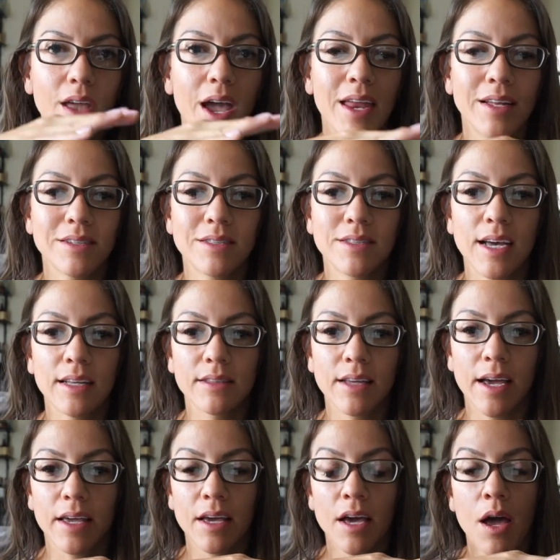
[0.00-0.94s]
and it said
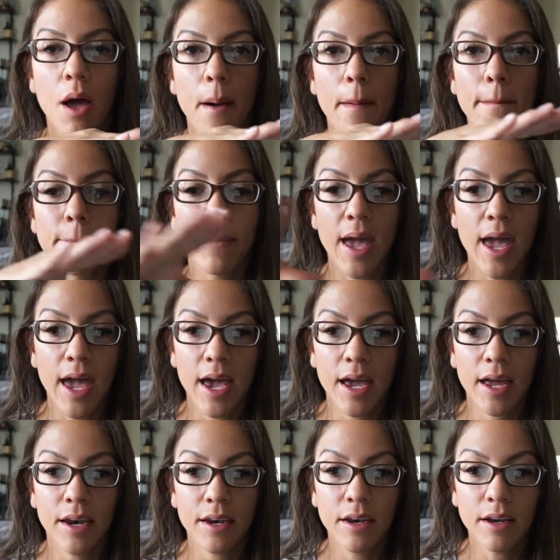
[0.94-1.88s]
like,
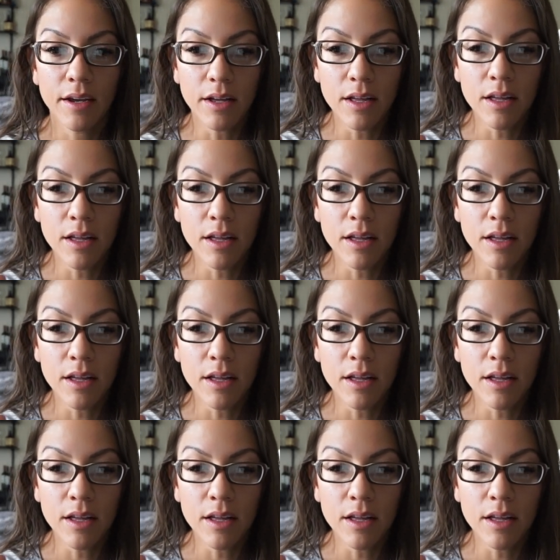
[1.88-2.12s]
man,